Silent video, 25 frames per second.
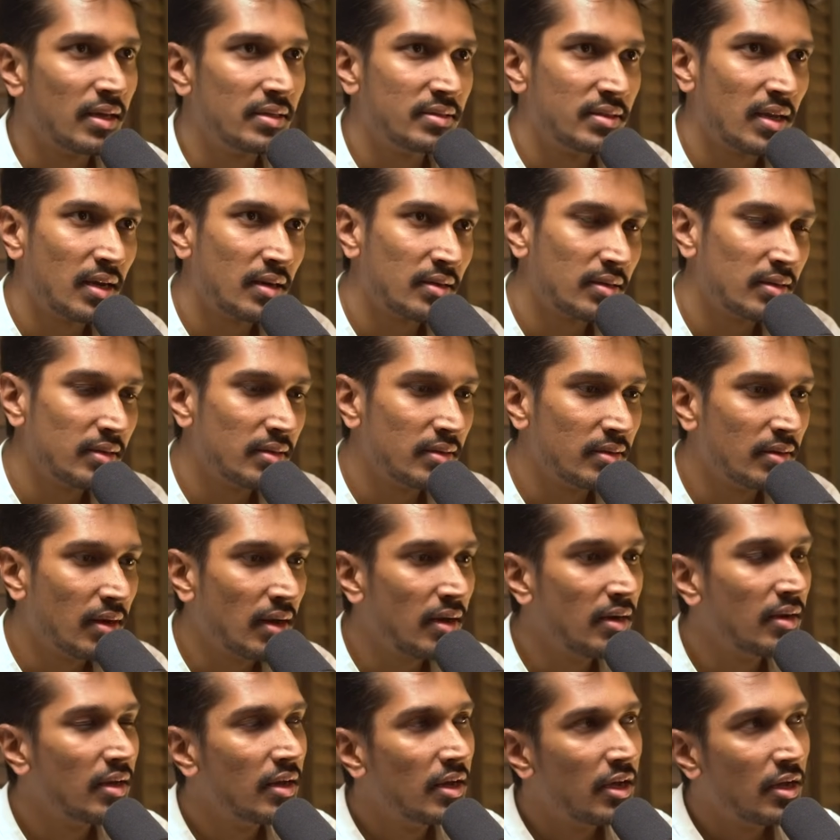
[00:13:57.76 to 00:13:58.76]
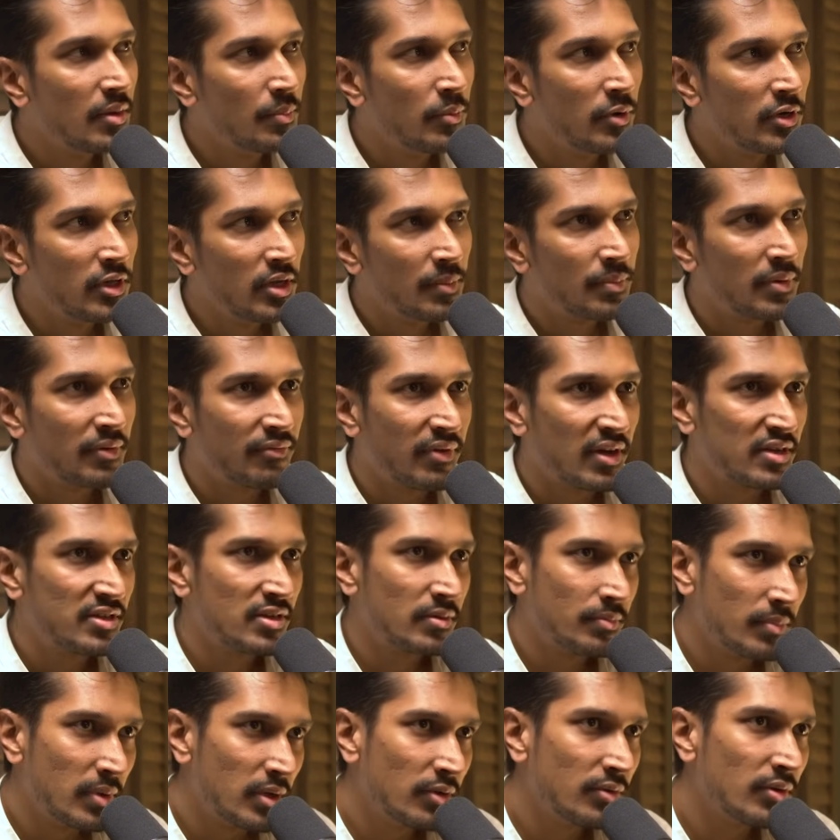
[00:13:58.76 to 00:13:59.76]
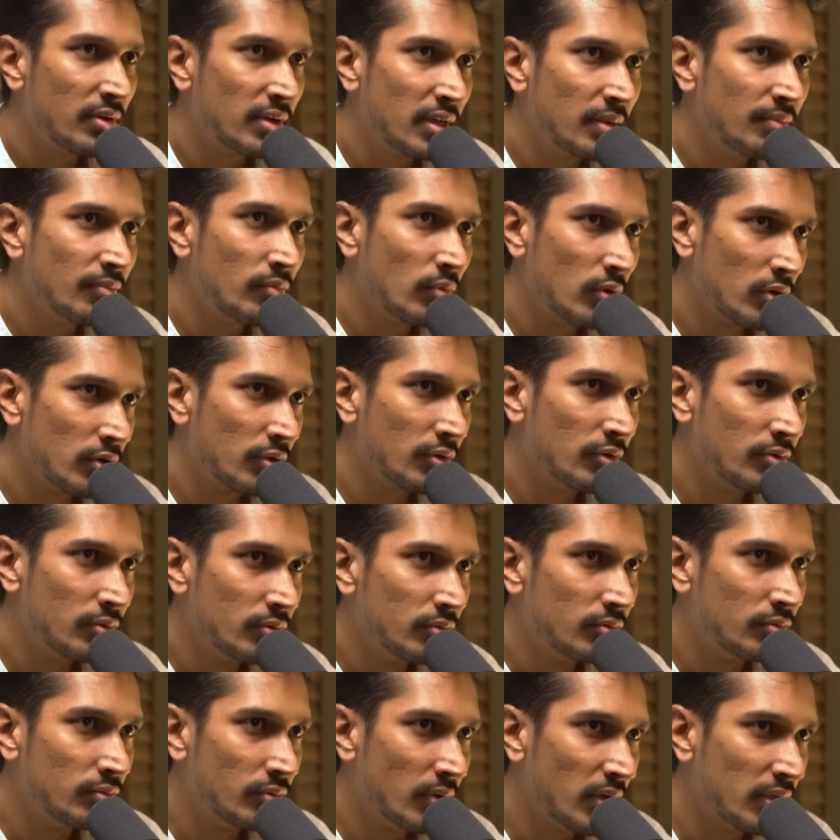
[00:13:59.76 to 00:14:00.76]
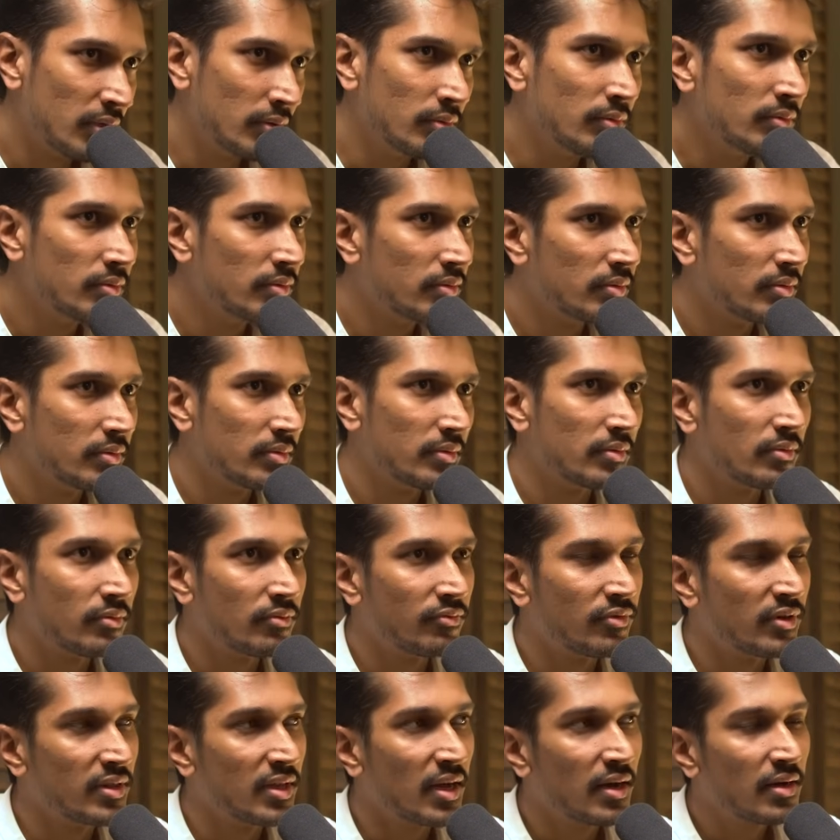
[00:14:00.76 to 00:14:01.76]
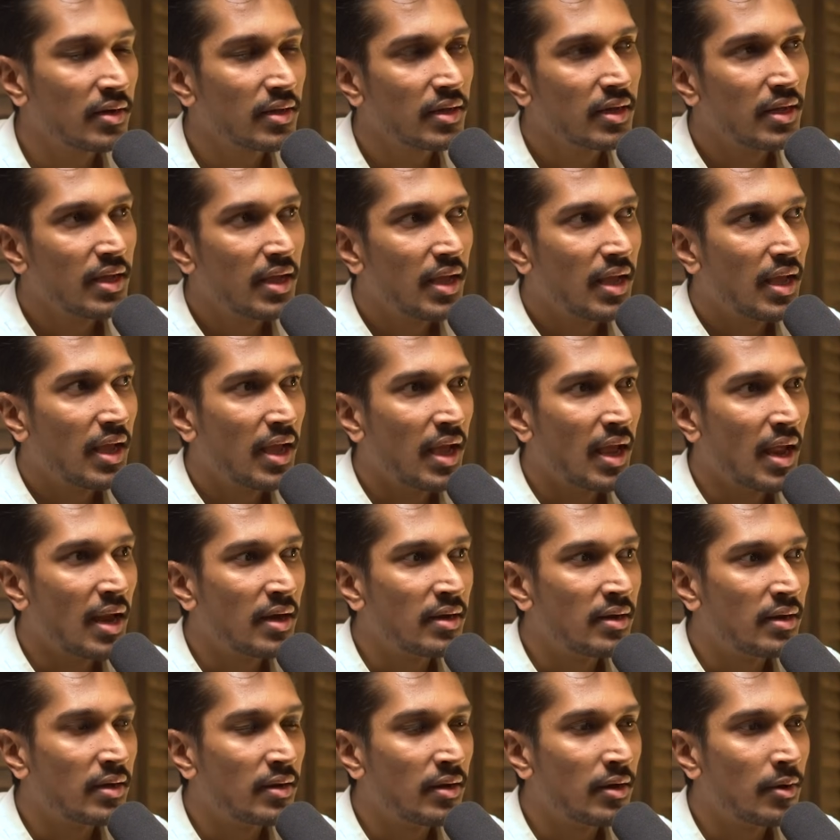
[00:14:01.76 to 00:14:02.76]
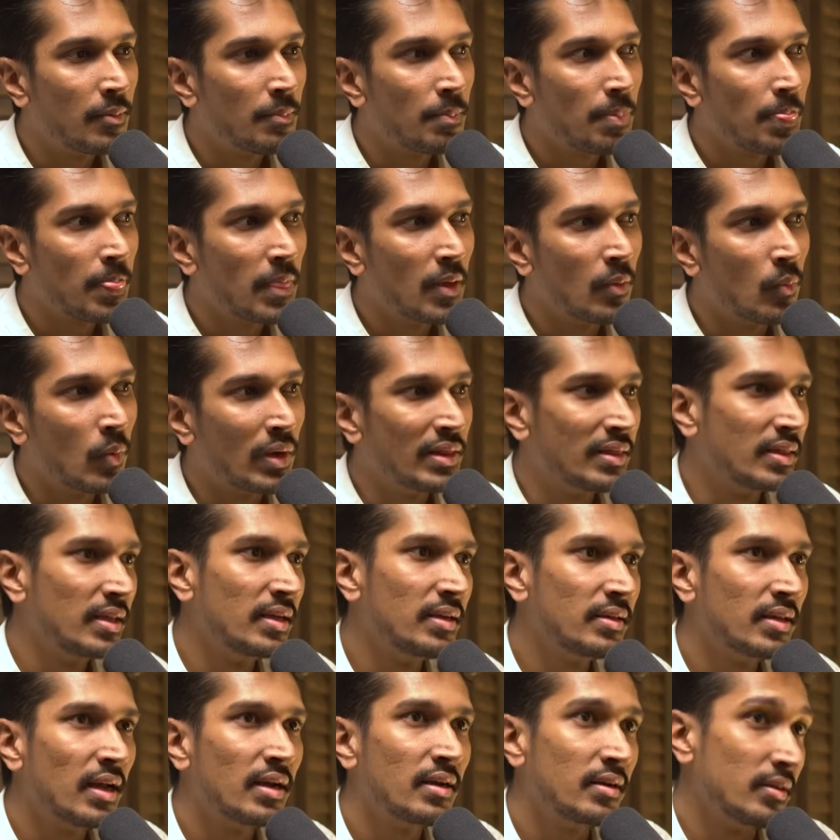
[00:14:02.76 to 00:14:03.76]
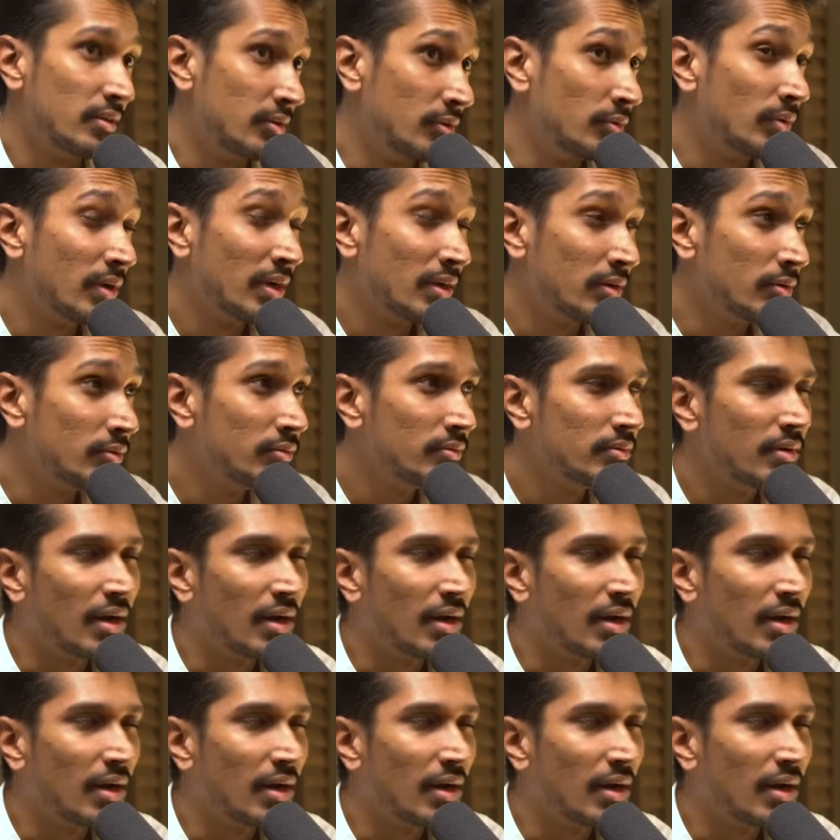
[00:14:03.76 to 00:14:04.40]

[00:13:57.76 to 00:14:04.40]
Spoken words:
Exactly. Right. Put your profession below your name. What do you do? Who are you? For that. And one thing that you can do,